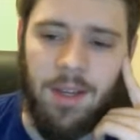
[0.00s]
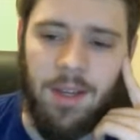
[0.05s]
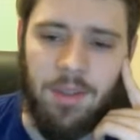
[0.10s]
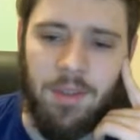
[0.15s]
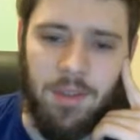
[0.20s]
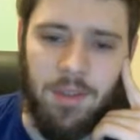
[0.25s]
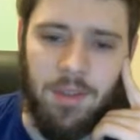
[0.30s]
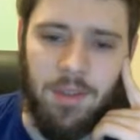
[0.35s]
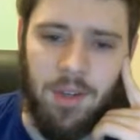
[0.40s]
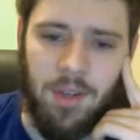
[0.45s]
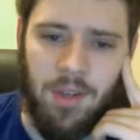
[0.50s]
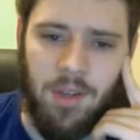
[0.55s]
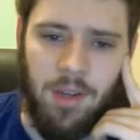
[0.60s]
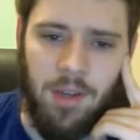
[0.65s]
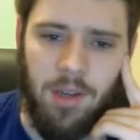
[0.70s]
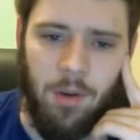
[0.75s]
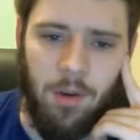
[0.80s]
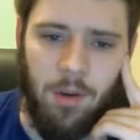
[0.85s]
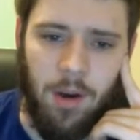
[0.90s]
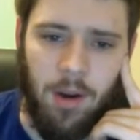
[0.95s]
So essentially,
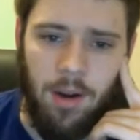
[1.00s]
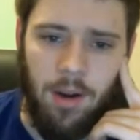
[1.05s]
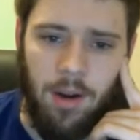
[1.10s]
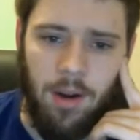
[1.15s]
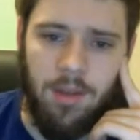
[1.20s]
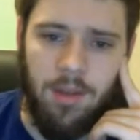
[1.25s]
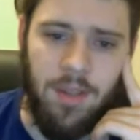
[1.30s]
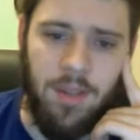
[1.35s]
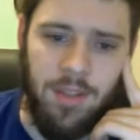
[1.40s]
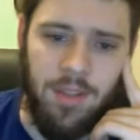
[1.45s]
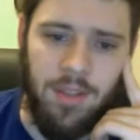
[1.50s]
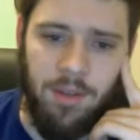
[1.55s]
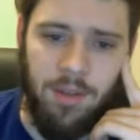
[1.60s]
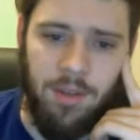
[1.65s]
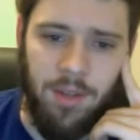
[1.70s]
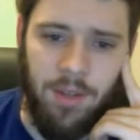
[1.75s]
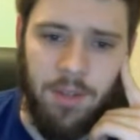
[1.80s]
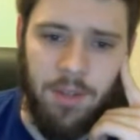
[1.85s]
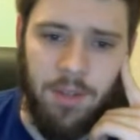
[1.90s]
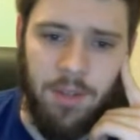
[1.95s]
you are testing your
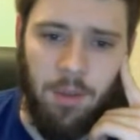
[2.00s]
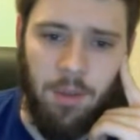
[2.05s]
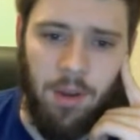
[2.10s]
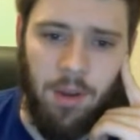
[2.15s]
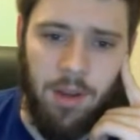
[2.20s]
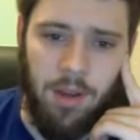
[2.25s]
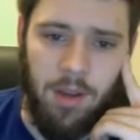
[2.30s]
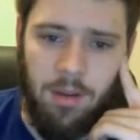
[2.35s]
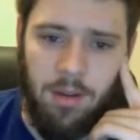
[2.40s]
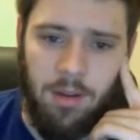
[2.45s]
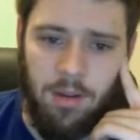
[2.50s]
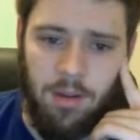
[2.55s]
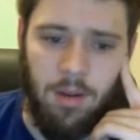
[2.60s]
flexibility,